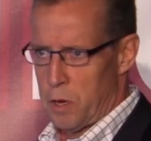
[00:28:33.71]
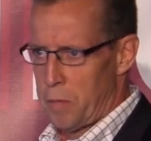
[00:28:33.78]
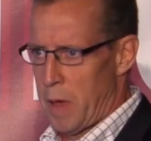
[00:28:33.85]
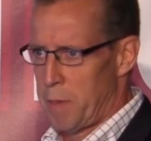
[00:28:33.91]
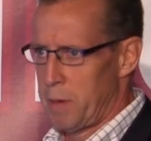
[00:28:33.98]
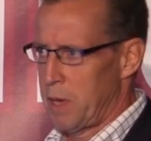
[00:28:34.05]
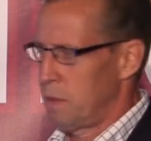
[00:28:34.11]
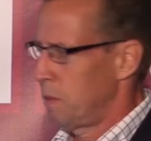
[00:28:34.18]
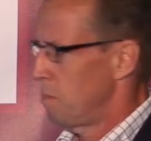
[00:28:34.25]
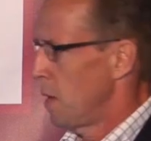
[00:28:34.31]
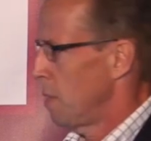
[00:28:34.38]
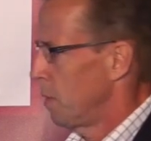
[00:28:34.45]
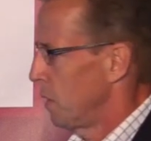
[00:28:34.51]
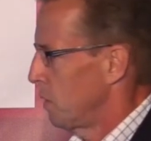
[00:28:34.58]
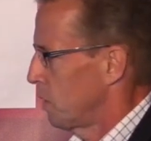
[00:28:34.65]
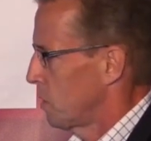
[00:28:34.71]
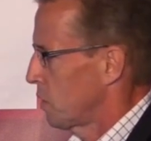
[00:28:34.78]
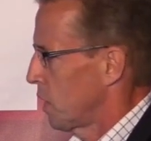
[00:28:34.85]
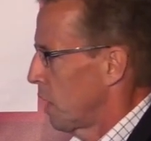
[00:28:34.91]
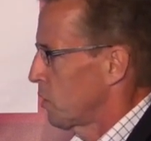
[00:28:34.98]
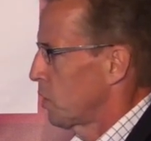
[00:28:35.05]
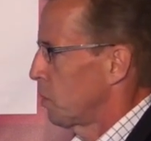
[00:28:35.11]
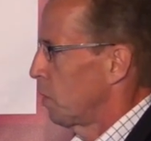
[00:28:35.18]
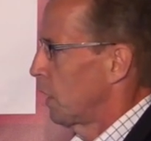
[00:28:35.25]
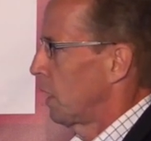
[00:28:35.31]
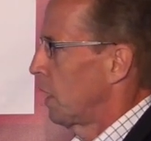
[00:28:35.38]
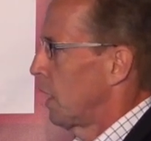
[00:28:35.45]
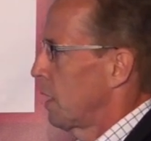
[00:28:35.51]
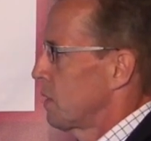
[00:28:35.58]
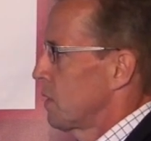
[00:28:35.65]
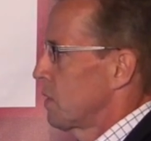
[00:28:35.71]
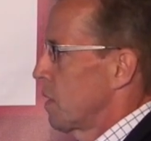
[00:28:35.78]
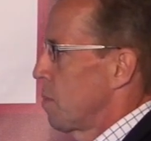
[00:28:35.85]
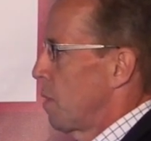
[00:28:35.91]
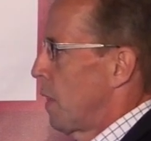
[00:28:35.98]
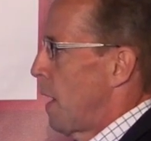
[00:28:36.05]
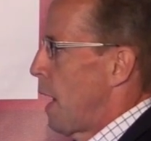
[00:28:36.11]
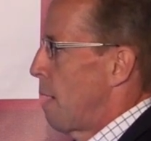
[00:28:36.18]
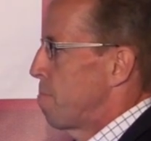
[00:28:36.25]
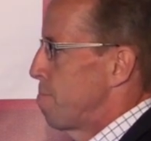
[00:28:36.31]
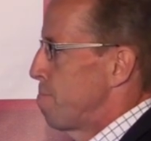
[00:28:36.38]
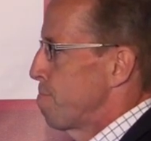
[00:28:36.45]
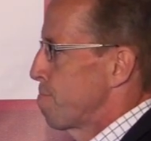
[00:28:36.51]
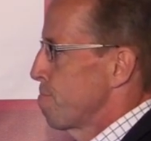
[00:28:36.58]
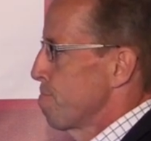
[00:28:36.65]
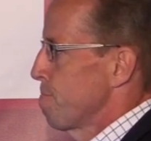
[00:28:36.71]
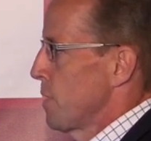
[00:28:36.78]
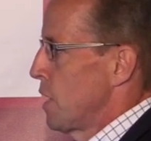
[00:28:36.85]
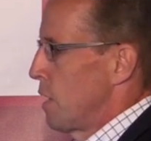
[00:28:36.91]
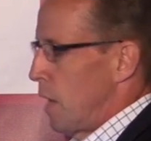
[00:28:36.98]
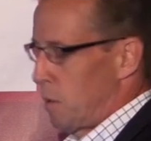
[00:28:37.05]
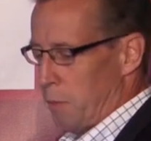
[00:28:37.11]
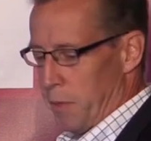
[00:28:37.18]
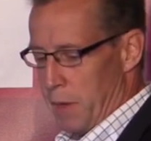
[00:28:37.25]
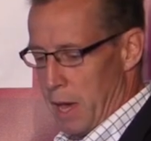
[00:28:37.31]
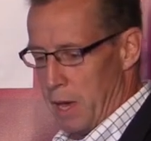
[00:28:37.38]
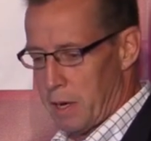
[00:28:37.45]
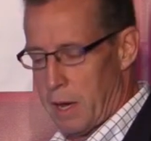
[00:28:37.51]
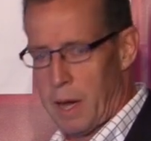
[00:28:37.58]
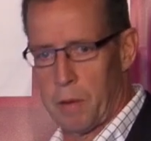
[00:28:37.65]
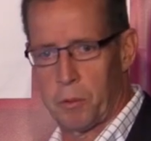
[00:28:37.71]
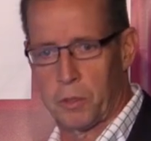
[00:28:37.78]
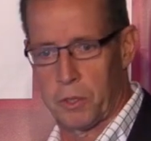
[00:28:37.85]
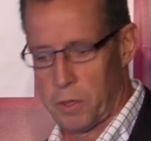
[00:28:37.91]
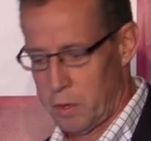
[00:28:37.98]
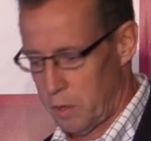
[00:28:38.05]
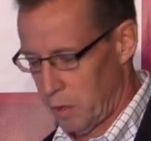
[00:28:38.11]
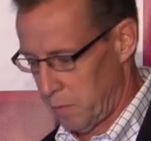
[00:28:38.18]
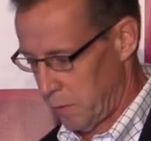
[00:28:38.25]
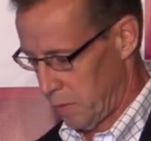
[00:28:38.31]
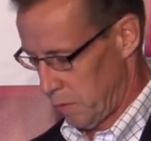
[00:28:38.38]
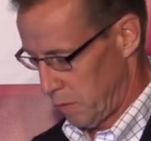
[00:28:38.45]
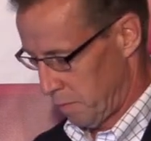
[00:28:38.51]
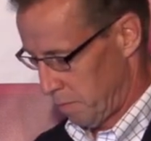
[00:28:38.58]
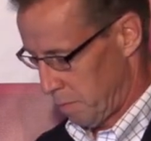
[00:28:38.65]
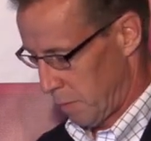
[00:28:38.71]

you know, maybe in the discussion we can get to some of that. And with that, I will turn it over to